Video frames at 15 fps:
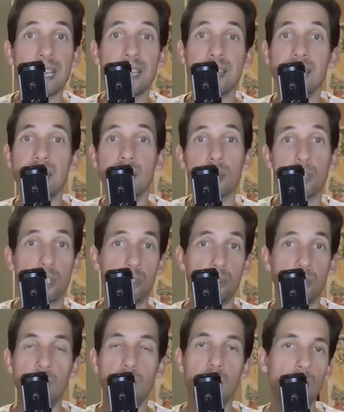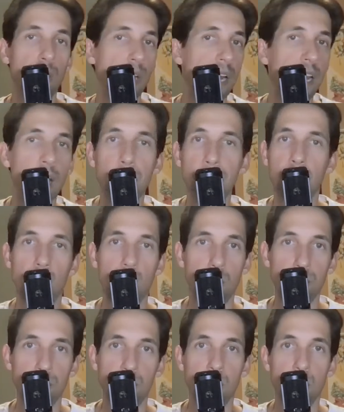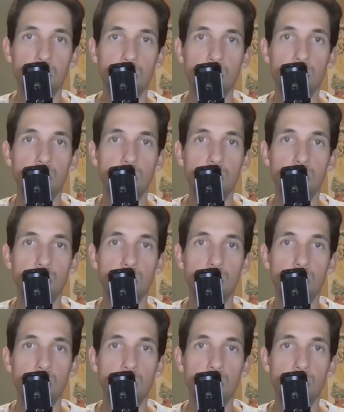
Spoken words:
the industry. You're not helping culture.